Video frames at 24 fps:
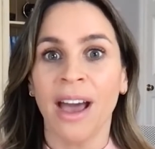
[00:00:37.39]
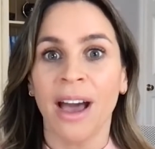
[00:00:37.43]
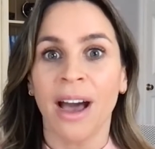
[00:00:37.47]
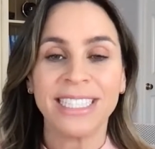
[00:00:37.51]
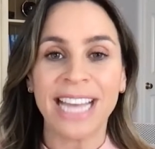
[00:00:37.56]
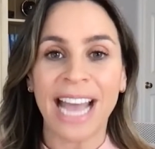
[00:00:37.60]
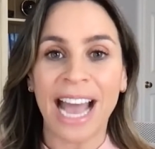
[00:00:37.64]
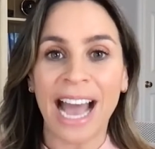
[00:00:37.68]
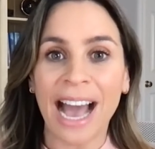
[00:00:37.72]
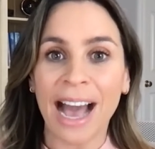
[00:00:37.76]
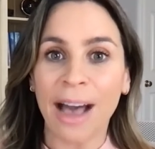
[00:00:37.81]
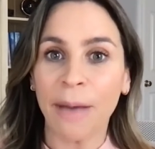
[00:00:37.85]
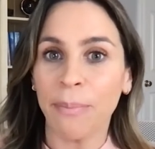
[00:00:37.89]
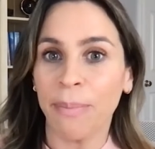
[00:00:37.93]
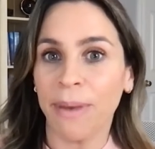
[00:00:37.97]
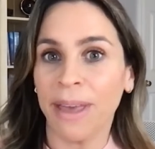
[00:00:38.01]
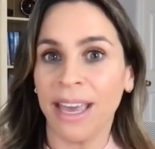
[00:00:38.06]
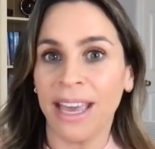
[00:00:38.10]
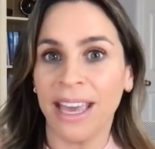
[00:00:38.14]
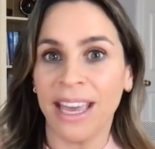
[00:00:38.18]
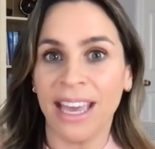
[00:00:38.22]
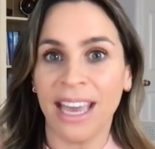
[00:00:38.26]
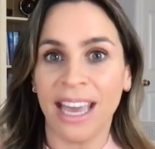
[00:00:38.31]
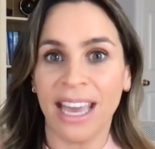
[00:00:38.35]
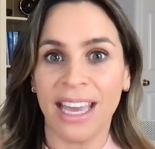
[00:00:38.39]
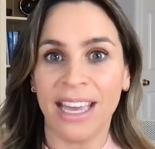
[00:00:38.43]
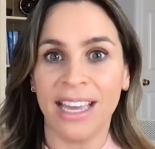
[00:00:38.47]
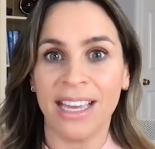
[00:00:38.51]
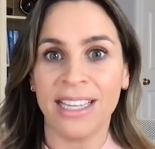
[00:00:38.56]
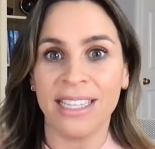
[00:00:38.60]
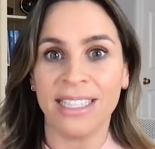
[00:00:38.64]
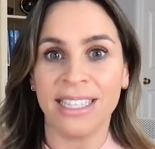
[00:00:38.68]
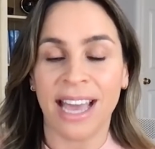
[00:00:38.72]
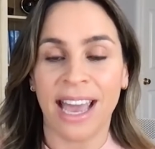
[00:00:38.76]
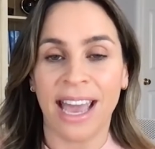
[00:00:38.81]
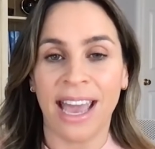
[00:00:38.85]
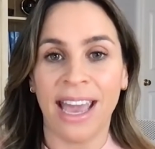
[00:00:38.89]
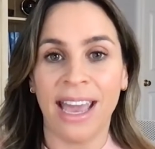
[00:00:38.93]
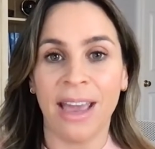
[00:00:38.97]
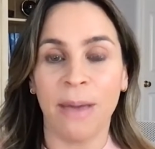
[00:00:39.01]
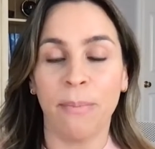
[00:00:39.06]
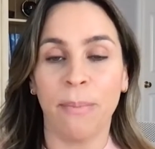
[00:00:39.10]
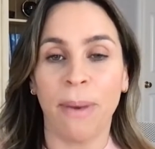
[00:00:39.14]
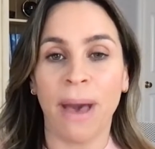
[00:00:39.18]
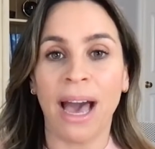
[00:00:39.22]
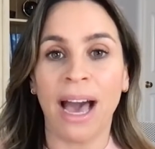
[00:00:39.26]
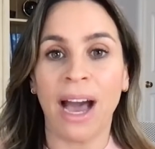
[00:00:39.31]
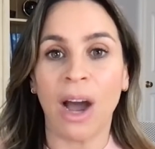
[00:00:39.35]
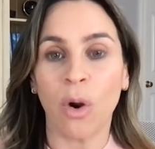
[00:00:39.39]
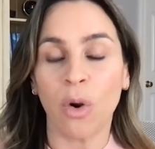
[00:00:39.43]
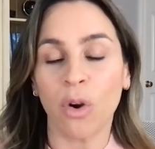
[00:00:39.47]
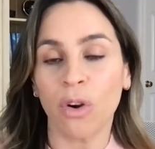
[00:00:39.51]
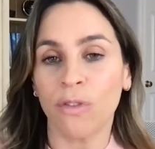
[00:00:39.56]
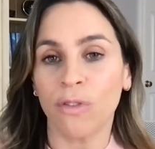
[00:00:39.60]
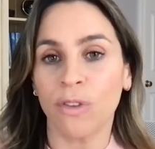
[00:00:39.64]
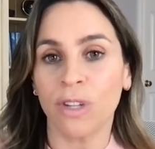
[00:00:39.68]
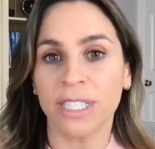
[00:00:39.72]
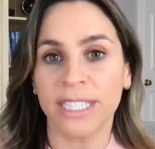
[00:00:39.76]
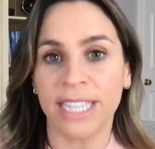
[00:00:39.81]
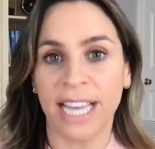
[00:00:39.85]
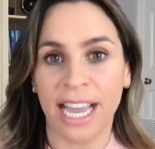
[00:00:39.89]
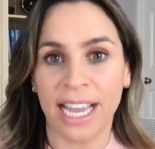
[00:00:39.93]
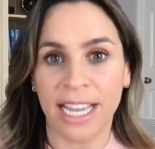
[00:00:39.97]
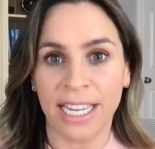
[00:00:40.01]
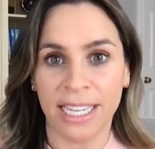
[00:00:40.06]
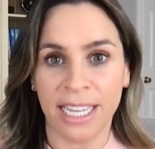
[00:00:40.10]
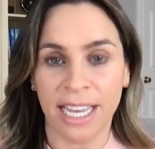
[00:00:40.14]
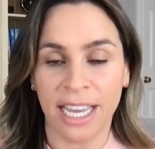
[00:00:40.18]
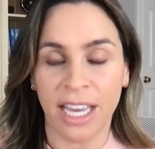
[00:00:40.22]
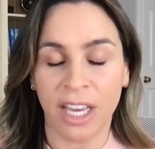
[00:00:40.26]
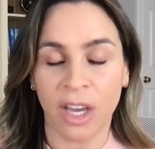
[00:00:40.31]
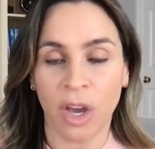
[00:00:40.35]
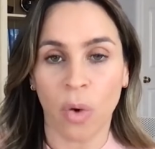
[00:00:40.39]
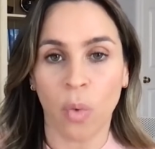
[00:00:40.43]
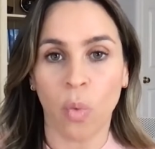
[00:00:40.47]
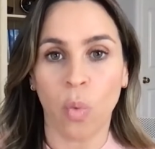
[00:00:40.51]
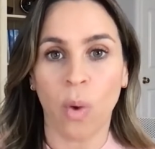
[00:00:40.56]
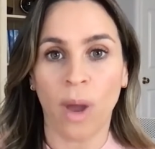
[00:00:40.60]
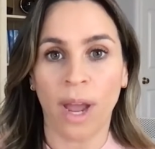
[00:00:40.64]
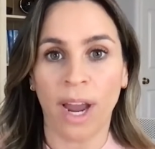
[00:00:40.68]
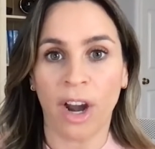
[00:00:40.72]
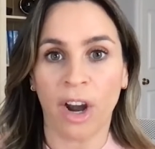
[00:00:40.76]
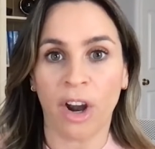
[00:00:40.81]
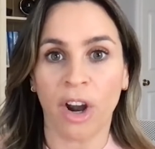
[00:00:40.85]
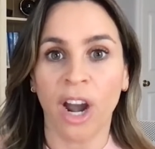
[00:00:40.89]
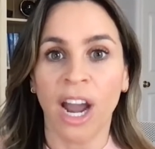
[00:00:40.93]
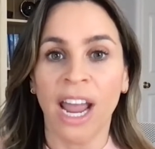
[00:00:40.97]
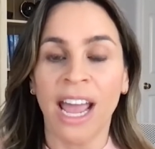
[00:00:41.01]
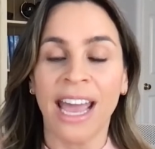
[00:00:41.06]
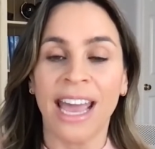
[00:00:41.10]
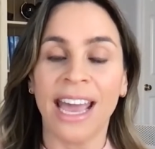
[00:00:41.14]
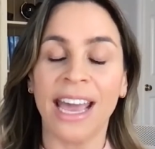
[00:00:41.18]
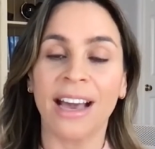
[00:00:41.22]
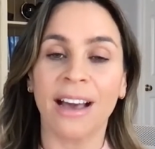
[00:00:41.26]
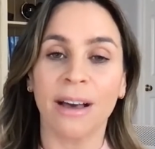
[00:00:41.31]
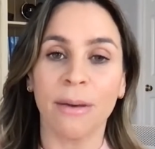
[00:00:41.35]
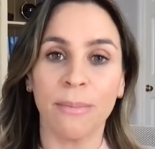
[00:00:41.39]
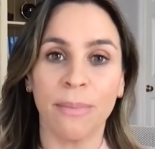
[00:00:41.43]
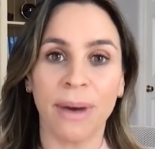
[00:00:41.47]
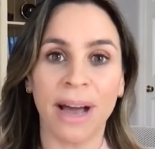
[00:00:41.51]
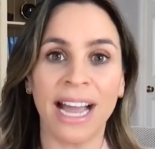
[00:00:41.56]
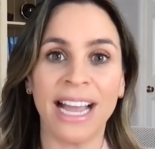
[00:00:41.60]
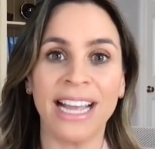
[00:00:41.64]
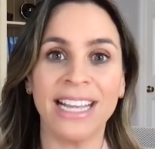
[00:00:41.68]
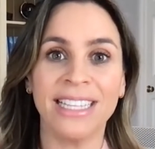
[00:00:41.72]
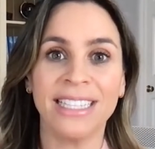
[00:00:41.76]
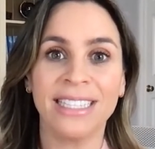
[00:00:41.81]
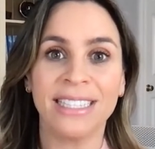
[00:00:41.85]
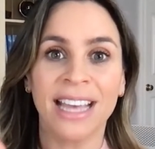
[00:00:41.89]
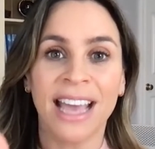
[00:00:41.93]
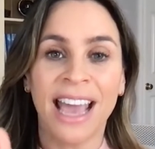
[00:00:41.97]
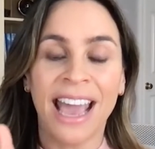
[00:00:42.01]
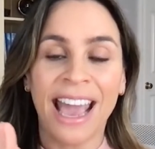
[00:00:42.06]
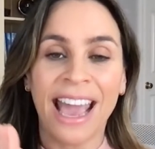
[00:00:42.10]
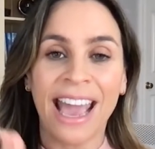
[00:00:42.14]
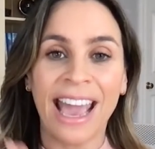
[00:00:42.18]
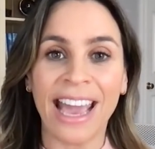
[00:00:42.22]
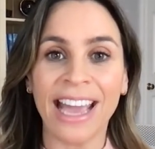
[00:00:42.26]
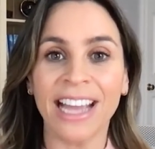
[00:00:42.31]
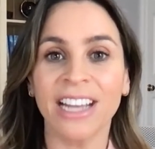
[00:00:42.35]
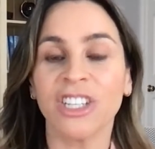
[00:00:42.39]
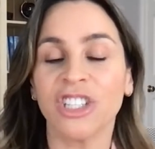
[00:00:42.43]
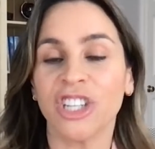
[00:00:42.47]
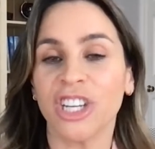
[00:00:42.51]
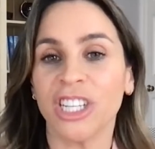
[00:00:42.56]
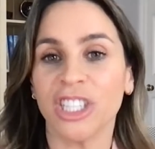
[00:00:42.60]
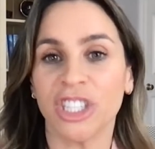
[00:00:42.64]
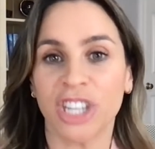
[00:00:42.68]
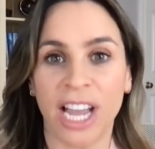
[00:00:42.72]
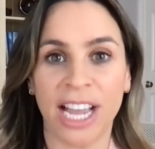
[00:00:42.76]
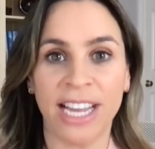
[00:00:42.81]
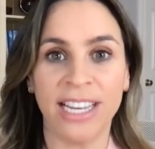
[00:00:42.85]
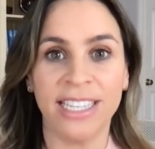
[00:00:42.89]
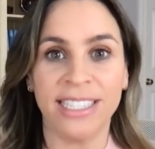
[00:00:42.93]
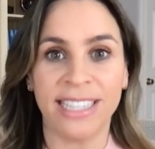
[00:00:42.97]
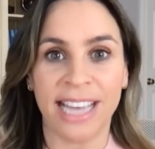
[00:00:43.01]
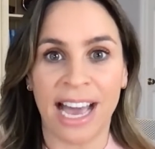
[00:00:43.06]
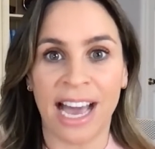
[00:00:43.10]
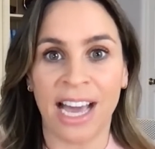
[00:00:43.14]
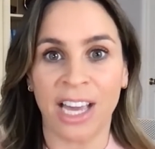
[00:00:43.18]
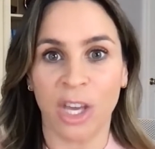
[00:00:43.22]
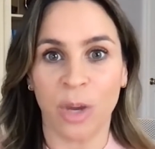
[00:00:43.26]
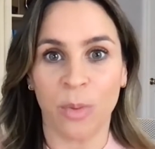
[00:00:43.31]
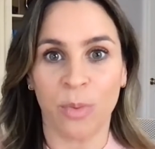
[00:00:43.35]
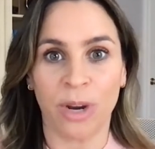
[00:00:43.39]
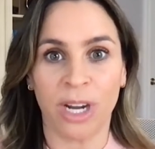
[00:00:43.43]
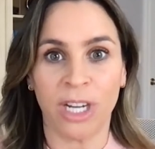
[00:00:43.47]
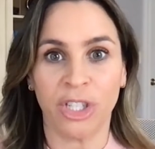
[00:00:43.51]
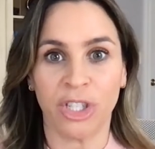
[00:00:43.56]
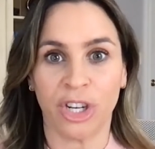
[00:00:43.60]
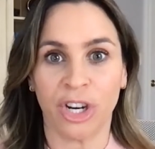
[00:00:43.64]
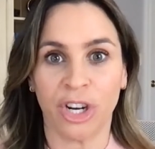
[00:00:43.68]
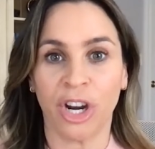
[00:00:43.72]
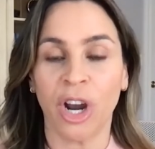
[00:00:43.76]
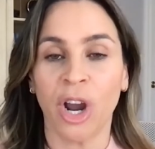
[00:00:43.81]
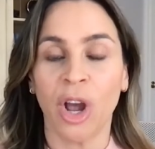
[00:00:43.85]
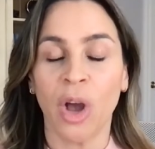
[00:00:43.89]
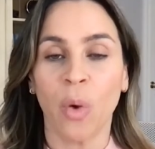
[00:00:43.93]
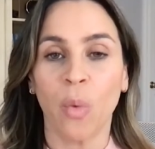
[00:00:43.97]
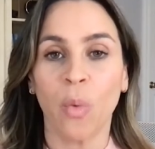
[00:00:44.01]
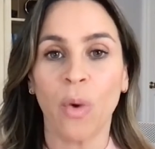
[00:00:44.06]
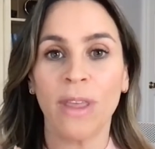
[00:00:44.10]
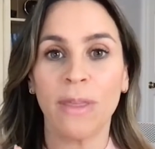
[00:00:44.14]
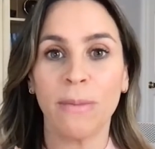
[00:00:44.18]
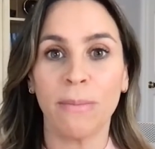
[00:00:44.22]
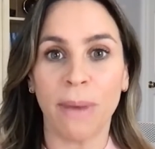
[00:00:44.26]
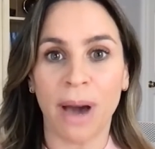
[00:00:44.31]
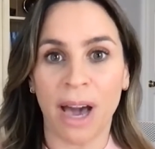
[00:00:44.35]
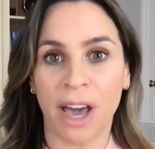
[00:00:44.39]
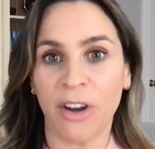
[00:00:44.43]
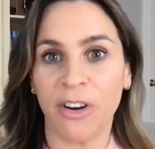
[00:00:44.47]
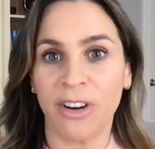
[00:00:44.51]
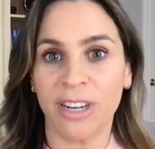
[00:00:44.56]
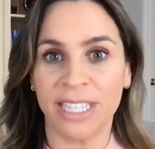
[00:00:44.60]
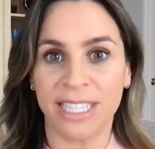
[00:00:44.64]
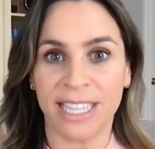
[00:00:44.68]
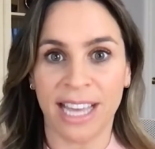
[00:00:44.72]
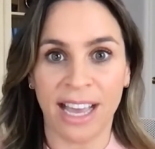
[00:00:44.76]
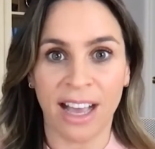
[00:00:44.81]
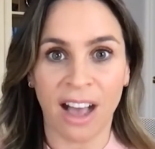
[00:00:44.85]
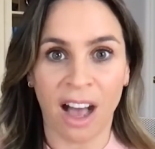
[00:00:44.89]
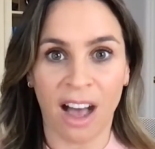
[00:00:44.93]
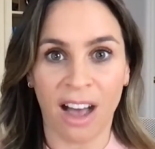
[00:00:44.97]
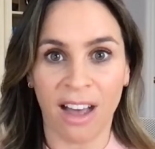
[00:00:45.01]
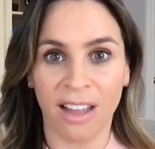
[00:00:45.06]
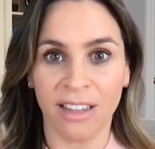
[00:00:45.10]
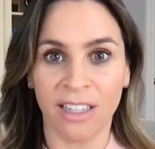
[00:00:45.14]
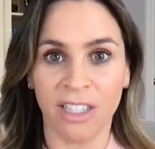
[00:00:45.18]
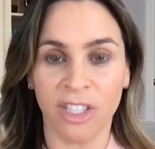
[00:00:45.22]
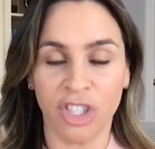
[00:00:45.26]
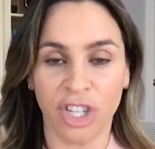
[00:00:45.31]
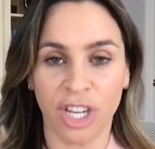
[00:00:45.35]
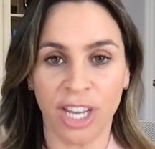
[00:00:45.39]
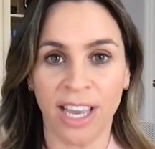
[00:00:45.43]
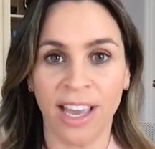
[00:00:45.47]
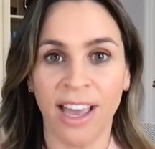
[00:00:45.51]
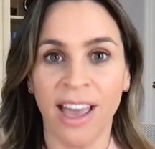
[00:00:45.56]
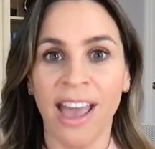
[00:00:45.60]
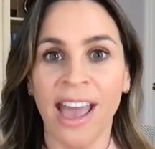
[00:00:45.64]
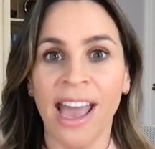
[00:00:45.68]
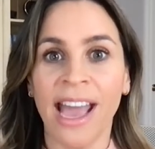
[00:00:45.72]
Tapping is a powerful technique where it combines ancient Chinese acupressure with modern psychology.